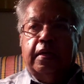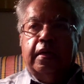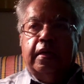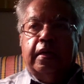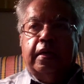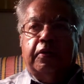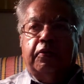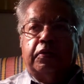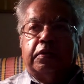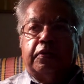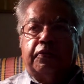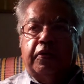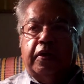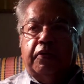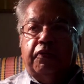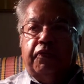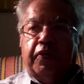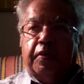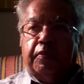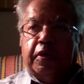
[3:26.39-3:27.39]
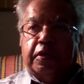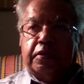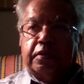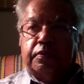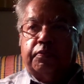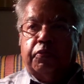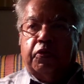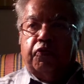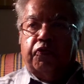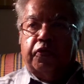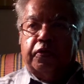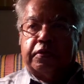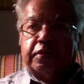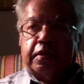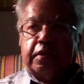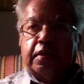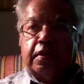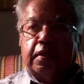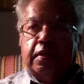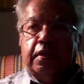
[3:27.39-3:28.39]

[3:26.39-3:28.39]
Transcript: He was a very famous professor.